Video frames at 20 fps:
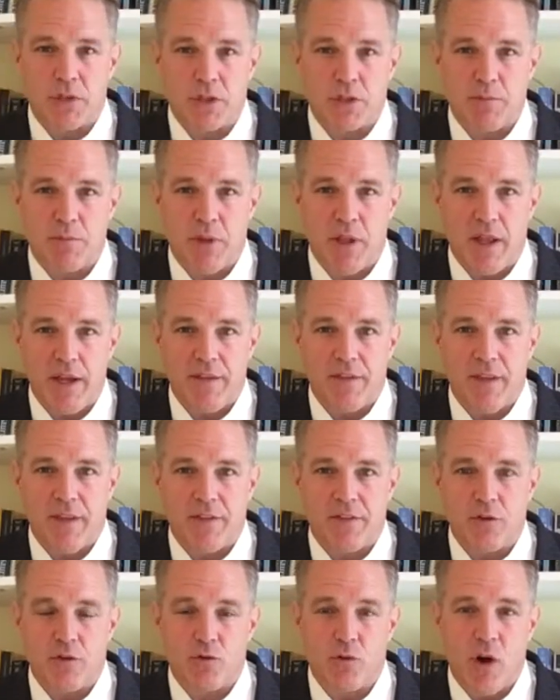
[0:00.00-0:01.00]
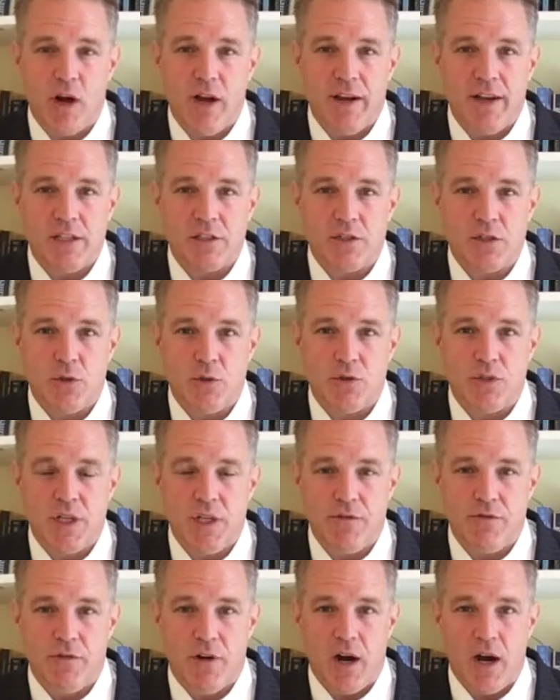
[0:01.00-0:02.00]
explain that the Trident II
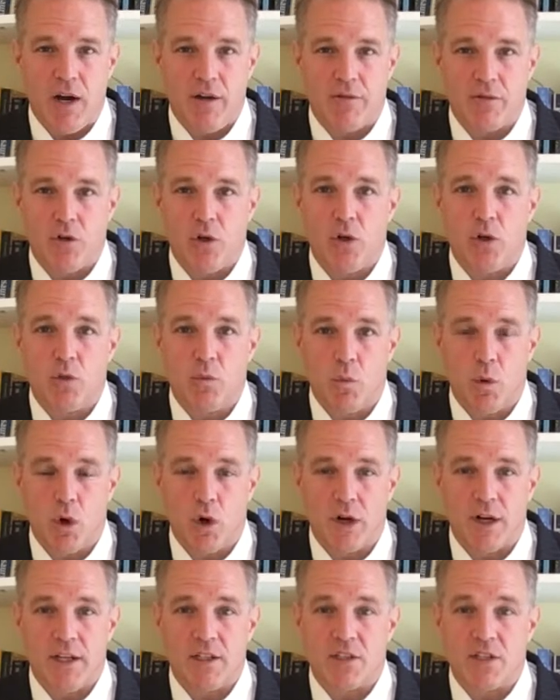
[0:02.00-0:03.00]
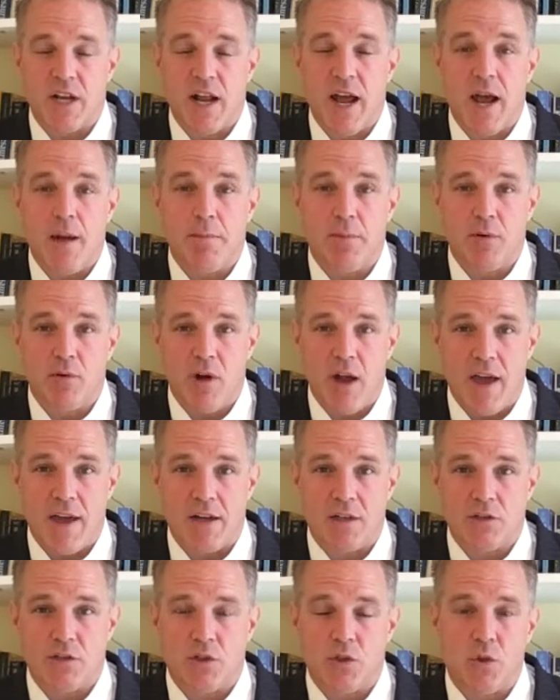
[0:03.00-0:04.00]
D5 could work as an
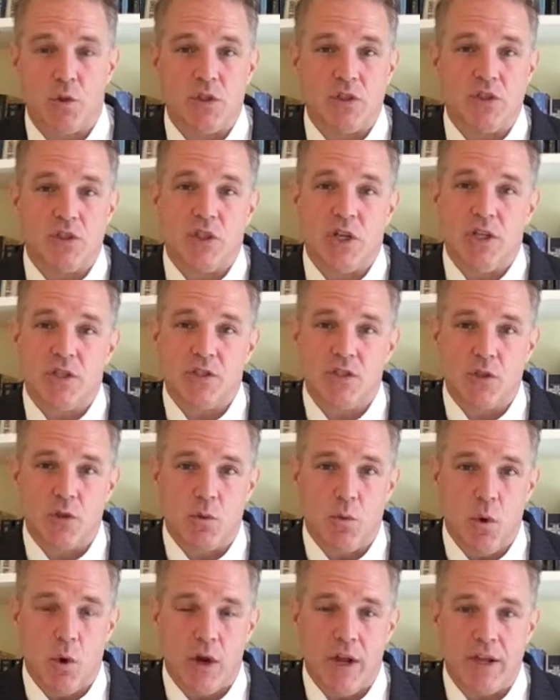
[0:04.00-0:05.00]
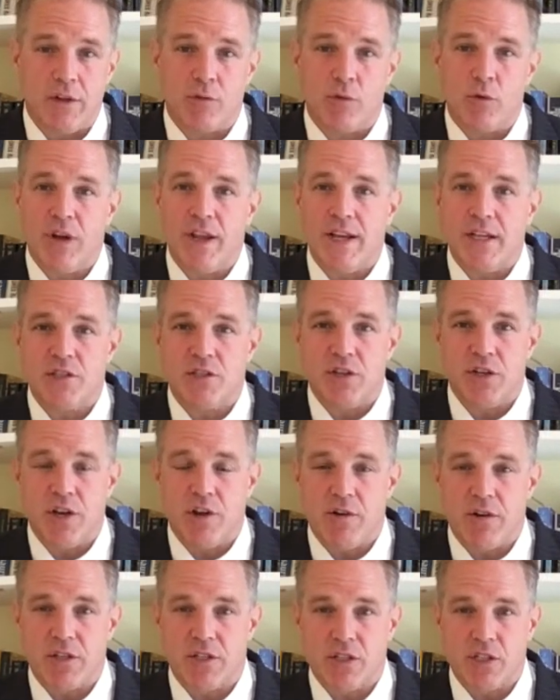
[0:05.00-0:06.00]
apparatus to adjust the warhead,
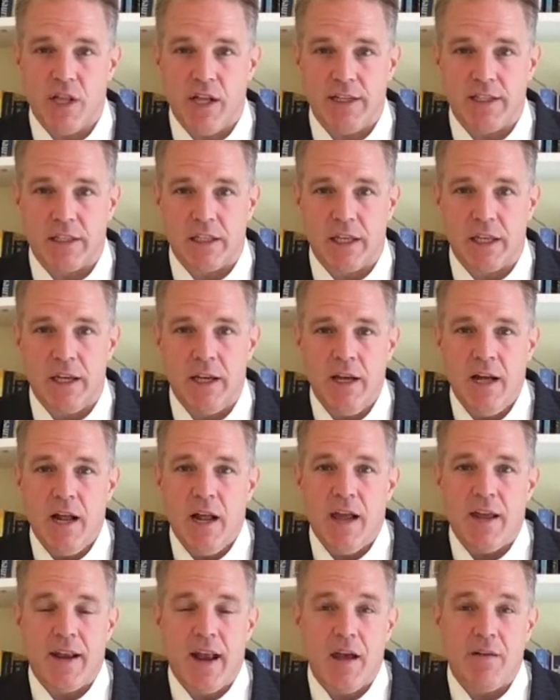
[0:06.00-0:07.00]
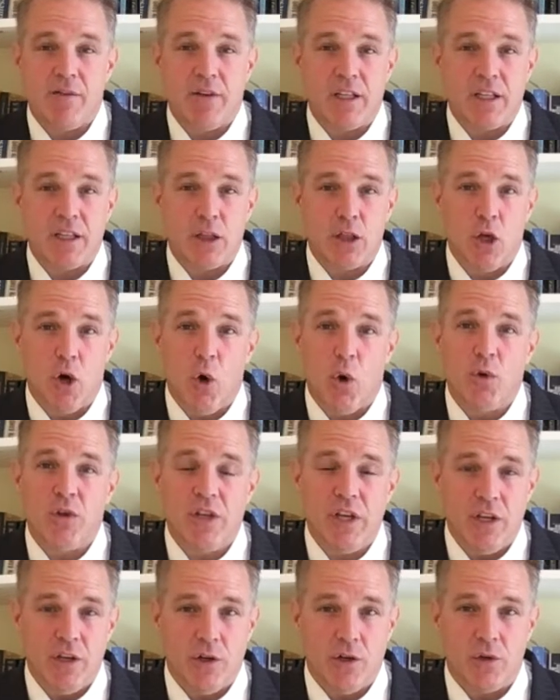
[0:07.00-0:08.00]
re-engineer it slightly, and have a
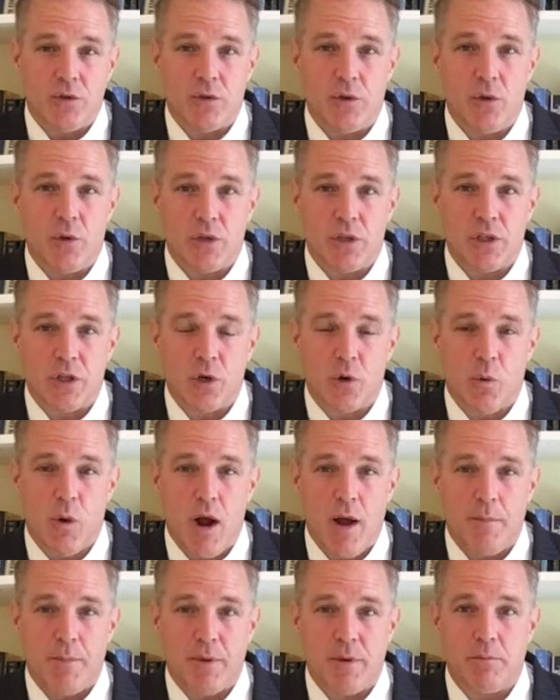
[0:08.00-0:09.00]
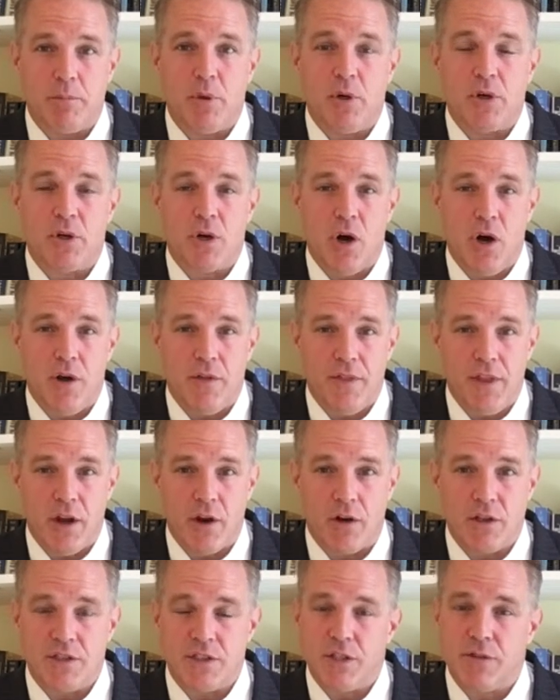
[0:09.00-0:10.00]
low-yield nuclear weapon put on
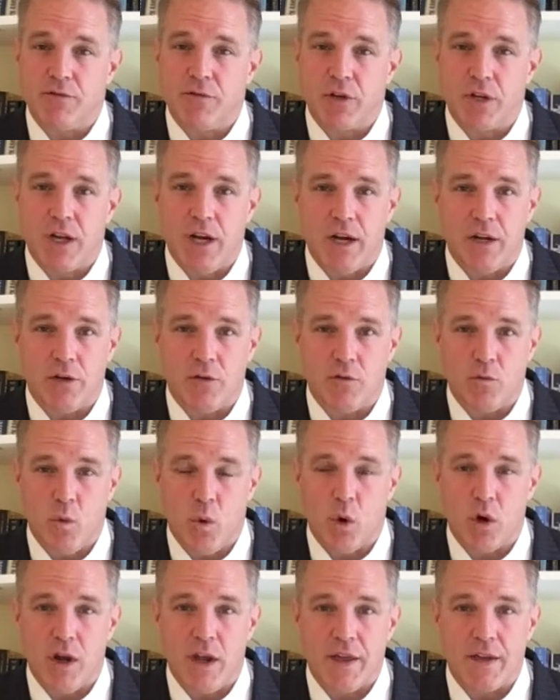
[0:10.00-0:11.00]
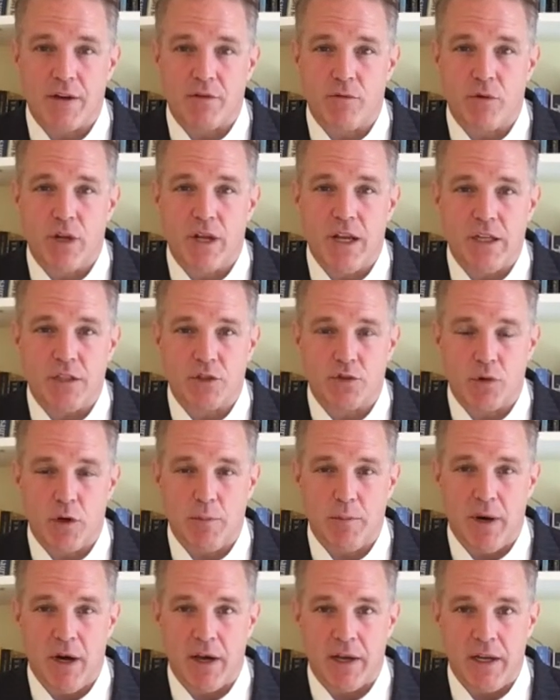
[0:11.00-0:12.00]
there, a different kind of warhead and re-entry
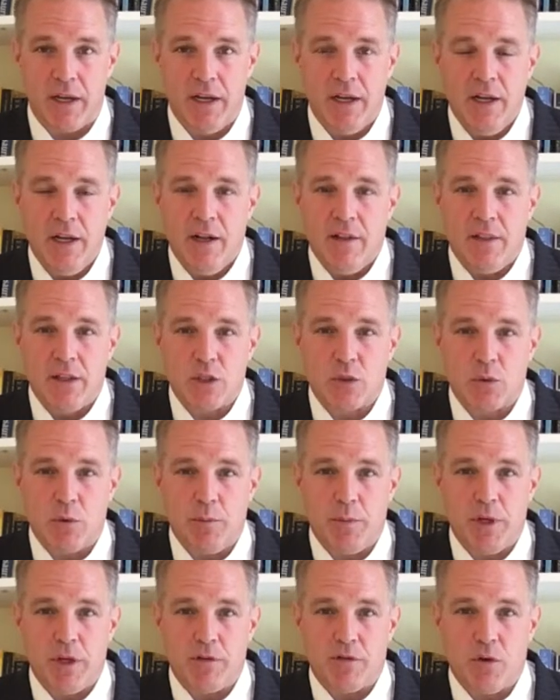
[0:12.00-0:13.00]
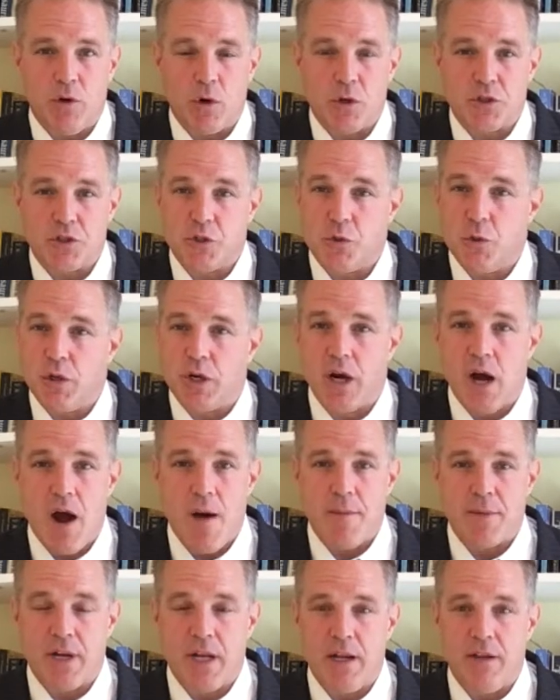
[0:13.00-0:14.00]
body. This would be, of course, to
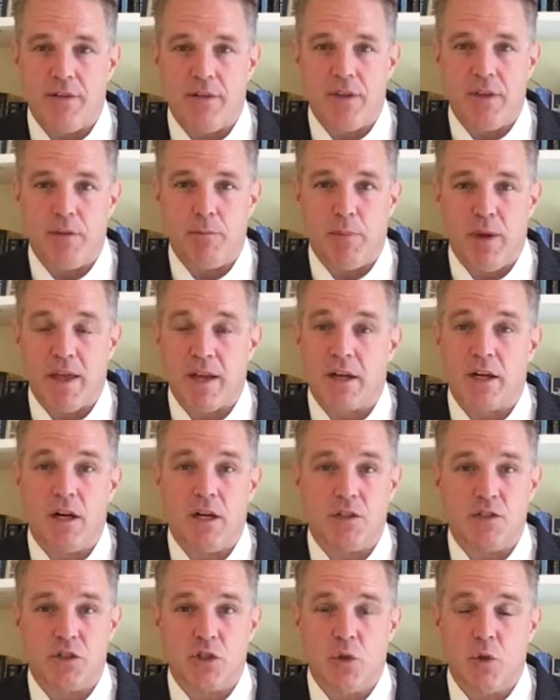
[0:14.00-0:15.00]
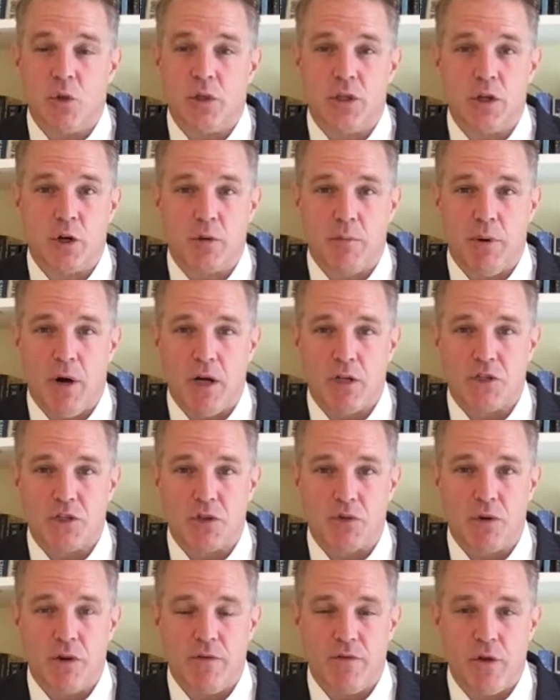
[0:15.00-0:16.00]
accommodate the Pentagon's Nuclear
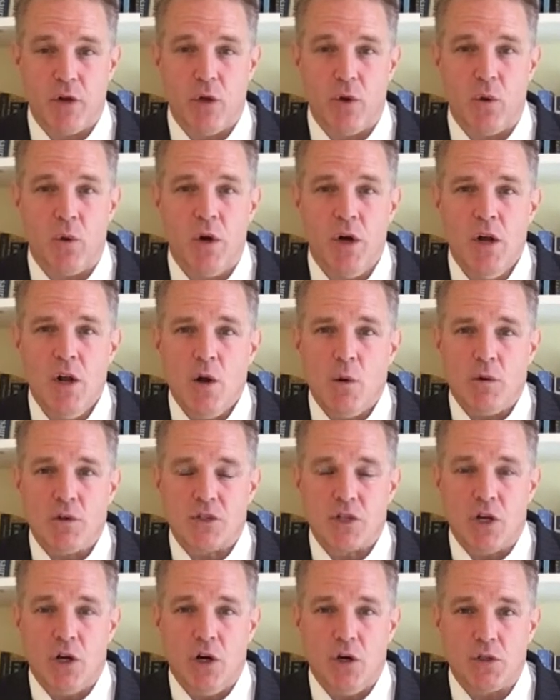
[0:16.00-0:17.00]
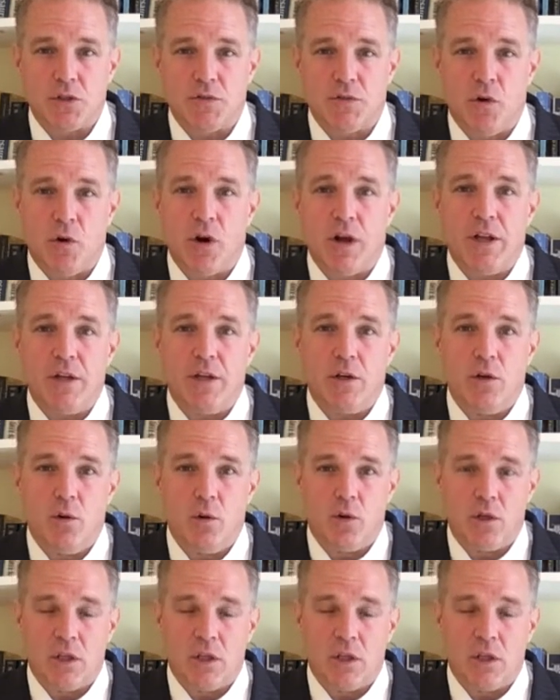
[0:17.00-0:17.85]
Posture Review, which calls for a new